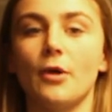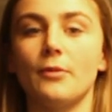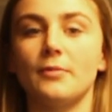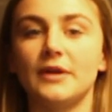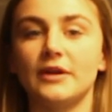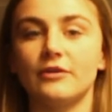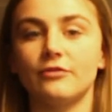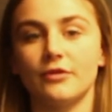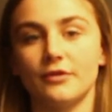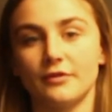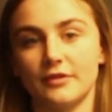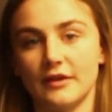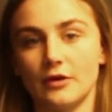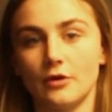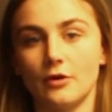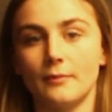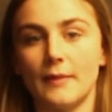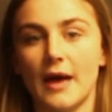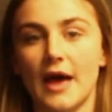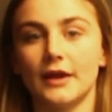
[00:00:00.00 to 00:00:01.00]
opening for A
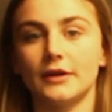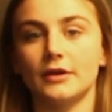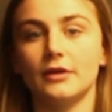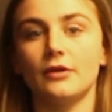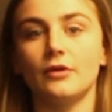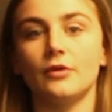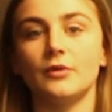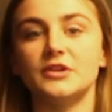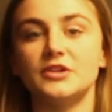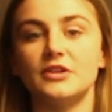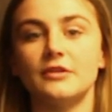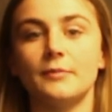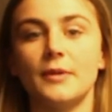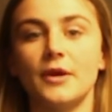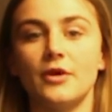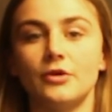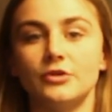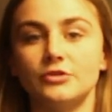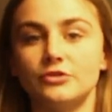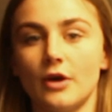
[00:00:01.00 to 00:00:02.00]
Single Man, which is a
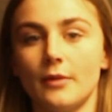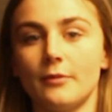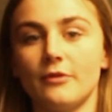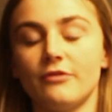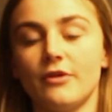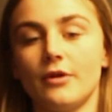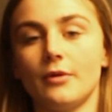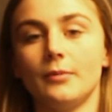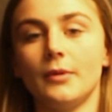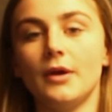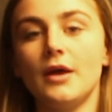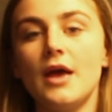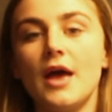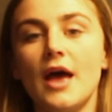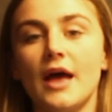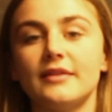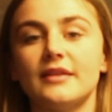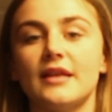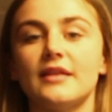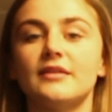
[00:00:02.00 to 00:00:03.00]
period drama film,
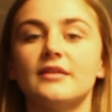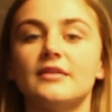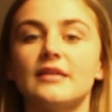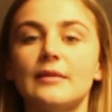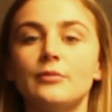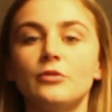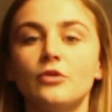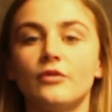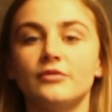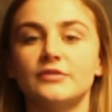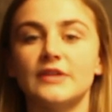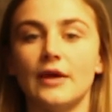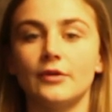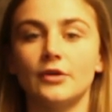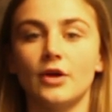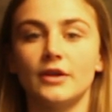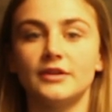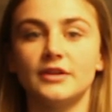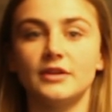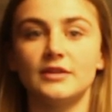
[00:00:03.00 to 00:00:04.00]
as it has the same sort of
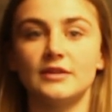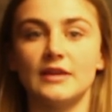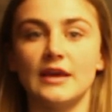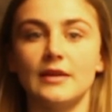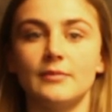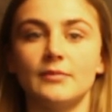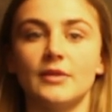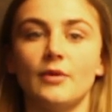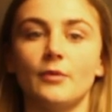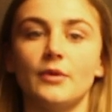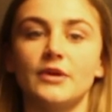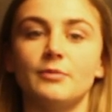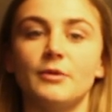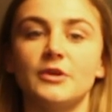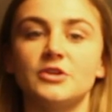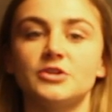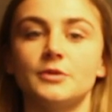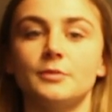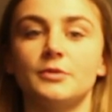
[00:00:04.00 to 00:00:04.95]
downhearted theme that we wish to